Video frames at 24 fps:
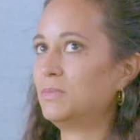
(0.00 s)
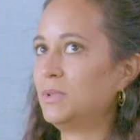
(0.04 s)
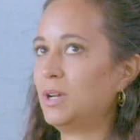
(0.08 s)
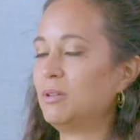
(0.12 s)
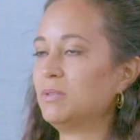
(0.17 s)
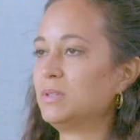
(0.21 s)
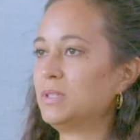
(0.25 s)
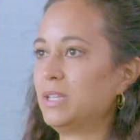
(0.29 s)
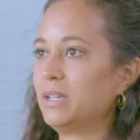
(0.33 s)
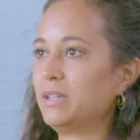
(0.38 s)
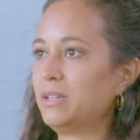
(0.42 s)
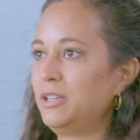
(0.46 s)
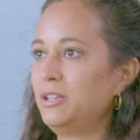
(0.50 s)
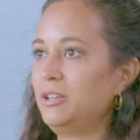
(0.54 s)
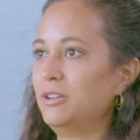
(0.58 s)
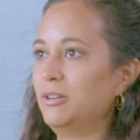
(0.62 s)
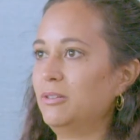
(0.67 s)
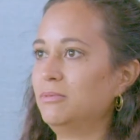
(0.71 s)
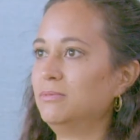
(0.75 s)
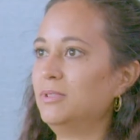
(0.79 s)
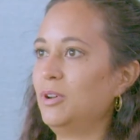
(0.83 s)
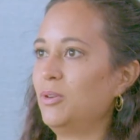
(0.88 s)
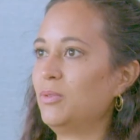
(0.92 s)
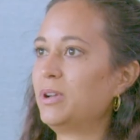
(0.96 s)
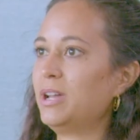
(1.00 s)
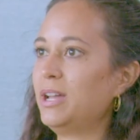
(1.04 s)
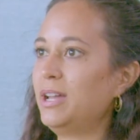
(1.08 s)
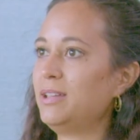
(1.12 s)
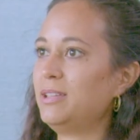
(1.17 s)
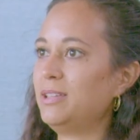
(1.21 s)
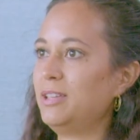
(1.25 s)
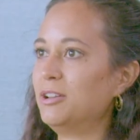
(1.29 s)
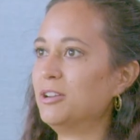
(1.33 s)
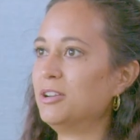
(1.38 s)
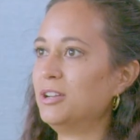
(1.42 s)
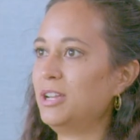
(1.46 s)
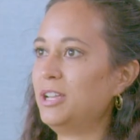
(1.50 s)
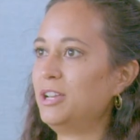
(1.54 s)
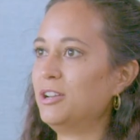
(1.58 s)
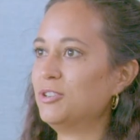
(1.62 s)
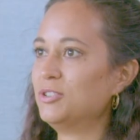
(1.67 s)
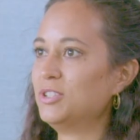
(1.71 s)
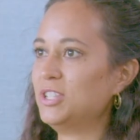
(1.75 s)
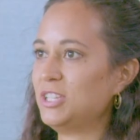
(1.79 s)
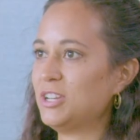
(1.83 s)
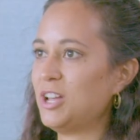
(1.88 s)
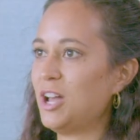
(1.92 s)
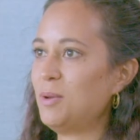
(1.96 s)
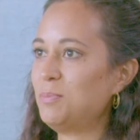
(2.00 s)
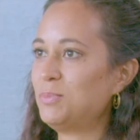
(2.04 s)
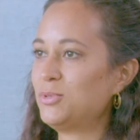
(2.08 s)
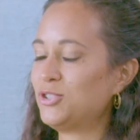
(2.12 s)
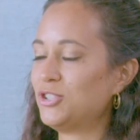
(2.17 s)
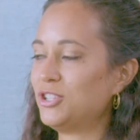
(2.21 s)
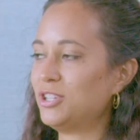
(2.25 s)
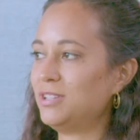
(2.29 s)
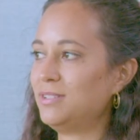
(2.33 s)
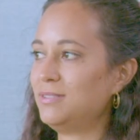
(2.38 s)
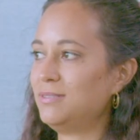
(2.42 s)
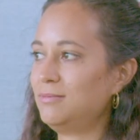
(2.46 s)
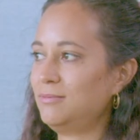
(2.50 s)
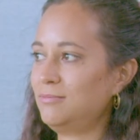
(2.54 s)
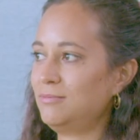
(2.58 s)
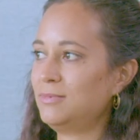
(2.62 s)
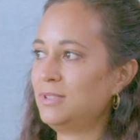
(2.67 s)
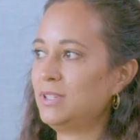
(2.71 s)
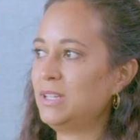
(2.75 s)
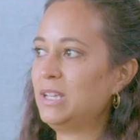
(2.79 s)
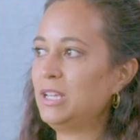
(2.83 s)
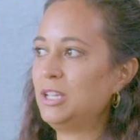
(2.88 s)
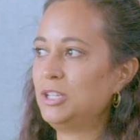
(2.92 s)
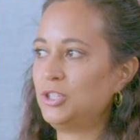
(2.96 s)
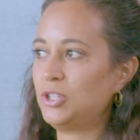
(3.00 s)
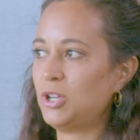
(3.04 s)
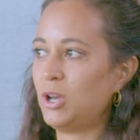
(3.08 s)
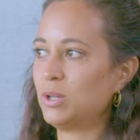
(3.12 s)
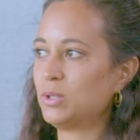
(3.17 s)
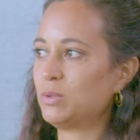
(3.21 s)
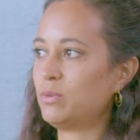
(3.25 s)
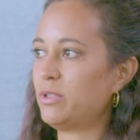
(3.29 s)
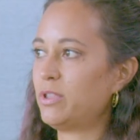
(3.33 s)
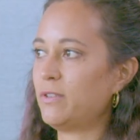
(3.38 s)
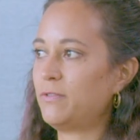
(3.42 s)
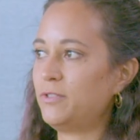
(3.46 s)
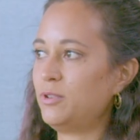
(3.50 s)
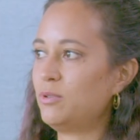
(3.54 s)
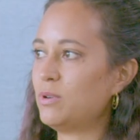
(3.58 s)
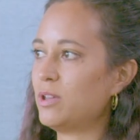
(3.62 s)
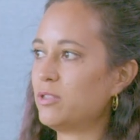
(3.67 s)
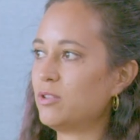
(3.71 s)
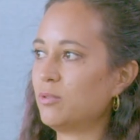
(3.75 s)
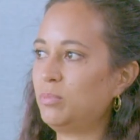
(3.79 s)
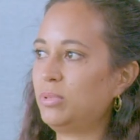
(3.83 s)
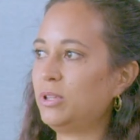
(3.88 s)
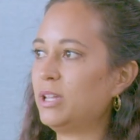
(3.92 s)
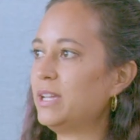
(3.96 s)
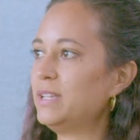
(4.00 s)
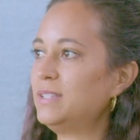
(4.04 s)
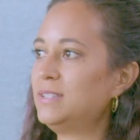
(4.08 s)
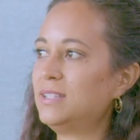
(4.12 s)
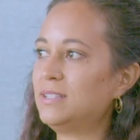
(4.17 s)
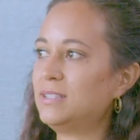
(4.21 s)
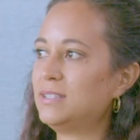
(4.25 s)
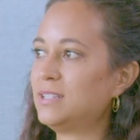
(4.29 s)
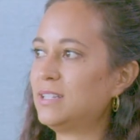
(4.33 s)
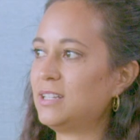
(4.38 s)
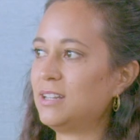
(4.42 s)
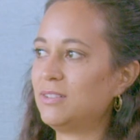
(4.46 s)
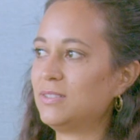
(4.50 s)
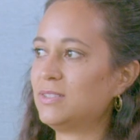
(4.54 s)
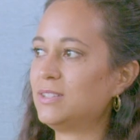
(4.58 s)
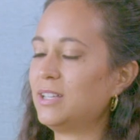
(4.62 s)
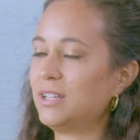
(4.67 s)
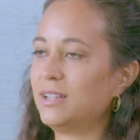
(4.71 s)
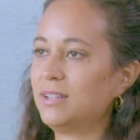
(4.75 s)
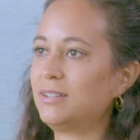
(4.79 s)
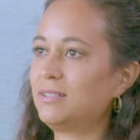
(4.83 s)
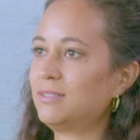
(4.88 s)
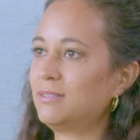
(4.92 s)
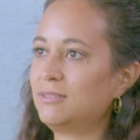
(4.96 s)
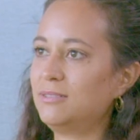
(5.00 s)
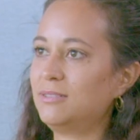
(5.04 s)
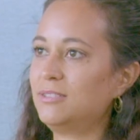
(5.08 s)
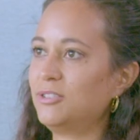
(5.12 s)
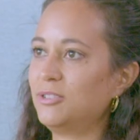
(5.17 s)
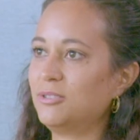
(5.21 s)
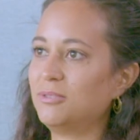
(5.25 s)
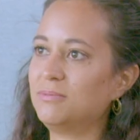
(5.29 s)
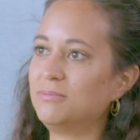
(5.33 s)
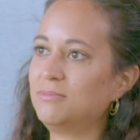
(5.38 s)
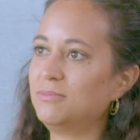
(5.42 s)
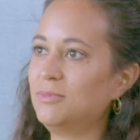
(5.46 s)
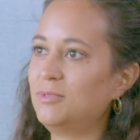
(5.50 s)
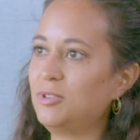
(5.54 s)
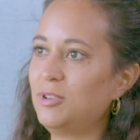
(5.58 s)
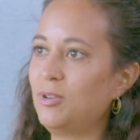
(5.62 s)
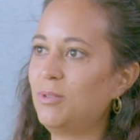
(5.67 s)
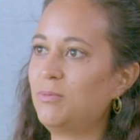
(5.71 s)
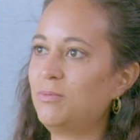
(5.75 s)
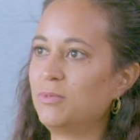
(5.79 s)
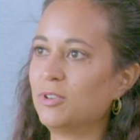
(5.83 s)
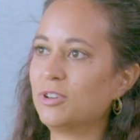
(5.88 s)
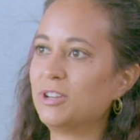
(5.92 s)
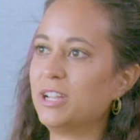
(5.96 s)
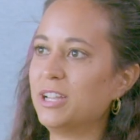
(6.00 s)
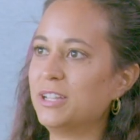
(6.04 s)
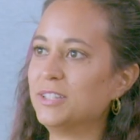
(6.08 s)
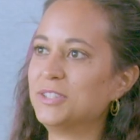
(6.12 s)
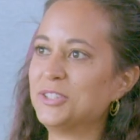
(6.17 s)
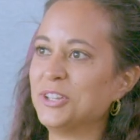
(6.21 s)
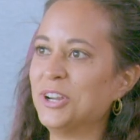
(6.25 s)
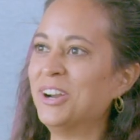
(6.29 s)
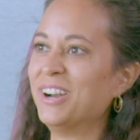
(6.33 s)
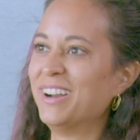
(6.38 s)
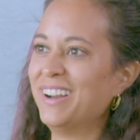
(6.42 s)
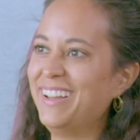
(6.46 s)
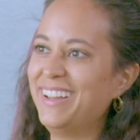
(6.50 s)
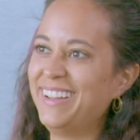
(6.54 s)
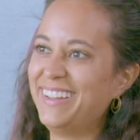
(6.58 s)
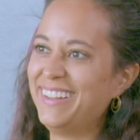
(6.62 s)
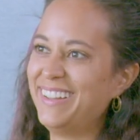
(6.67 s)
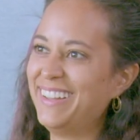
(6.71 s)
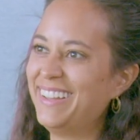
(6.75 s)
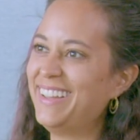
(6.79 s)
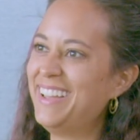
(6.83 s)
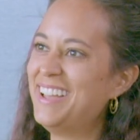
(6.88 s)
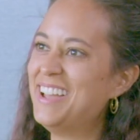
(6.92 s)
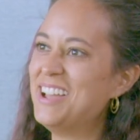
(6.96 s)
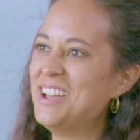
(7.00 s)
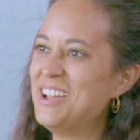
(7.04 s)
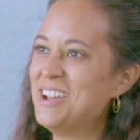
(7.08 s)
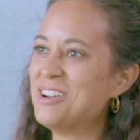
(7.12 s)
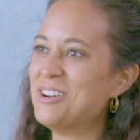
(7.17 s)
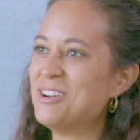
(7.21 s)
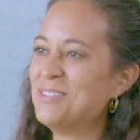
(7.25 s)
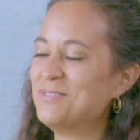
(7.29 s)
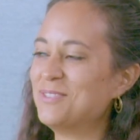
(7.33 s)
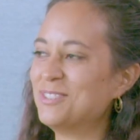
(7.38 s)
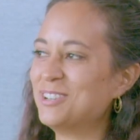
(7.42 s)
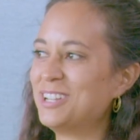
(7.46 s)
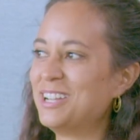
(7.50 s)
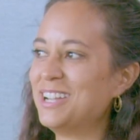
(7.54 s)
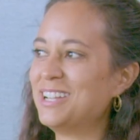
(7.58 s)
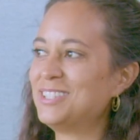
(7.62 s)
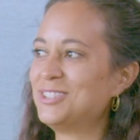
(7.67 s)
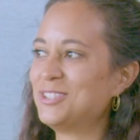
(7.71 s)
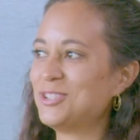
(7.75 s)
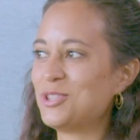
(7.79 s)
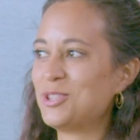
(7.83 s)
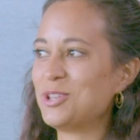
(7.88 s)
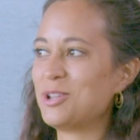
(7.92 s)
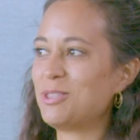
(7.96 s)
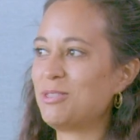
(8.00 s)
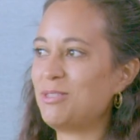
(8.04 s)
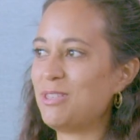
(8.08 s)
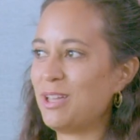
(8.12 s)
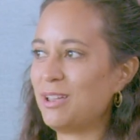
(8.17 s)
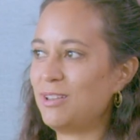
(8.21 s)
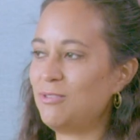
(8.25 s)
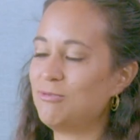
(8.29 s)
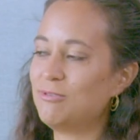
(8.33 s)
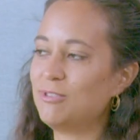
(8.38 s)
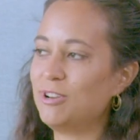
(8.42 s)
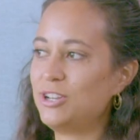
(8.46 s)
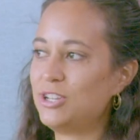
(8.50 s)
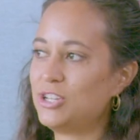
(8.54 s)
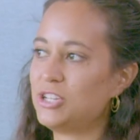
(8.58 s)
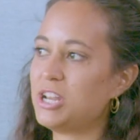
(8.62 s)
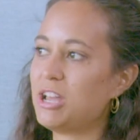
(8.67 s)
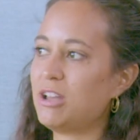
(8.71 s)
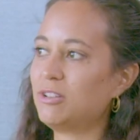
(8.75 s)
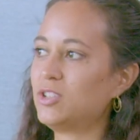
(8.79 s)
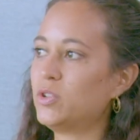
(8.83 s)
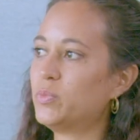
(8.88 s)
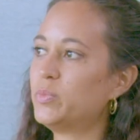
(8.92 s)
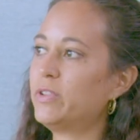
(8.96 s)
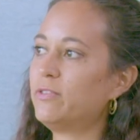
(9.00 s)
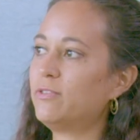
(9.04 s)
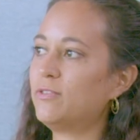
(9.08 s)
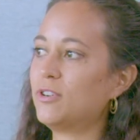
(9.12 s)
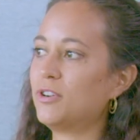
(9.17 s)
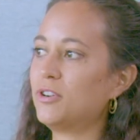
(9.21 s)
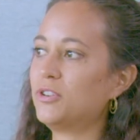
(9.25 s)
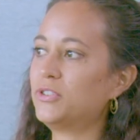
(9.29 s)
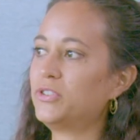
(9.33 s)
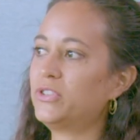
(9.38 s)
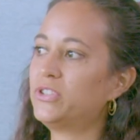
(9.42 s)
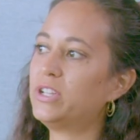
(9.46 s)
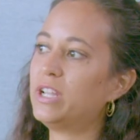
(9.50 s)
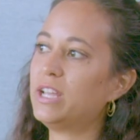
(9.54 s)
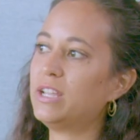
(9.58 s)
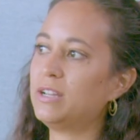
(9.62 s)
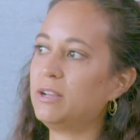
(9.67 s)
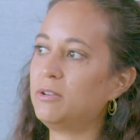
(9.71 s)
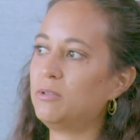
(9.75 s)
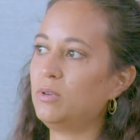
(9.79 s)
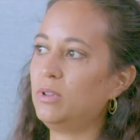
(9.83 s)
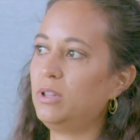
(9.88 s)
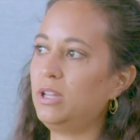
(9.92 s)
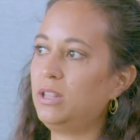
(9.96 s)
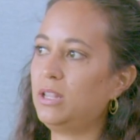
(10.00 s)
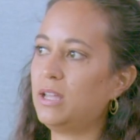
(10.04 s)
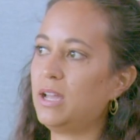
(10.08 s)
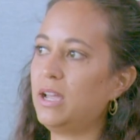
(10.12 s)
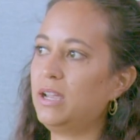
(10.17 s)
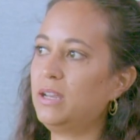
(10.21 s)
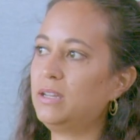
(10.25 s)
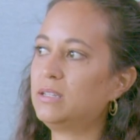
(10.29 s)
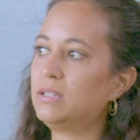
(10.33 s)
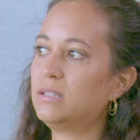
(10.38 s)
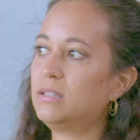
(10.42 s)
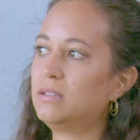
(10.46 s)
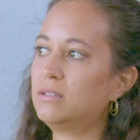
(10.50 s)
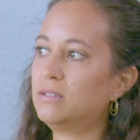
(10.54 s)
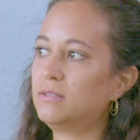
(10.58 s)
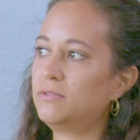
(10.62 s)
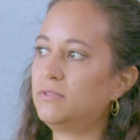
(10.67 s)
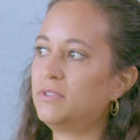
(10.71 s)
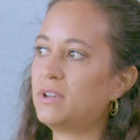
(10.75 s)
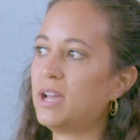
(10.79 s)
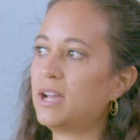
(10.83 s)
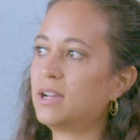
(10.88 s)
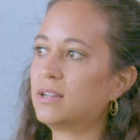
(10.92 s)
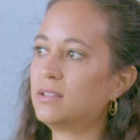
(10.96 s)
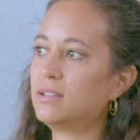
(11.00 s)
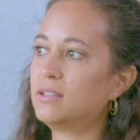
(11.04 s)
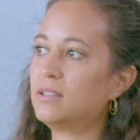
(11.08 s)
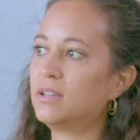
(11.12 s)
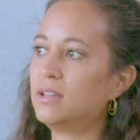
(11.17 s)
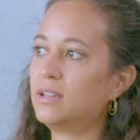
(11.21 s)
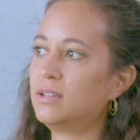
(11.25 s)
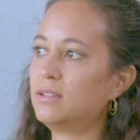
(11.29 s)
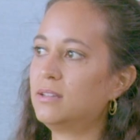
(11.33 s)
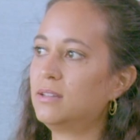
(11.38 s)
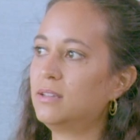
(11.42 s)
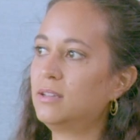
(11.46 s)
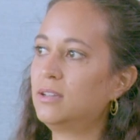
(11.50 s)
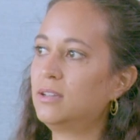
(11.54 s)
I was like, okay, here's an option. Talked with a few other places, and I was like, no, Hope4Cancer. Hope4Cancer, they reached out to me first, and I really liked the fact that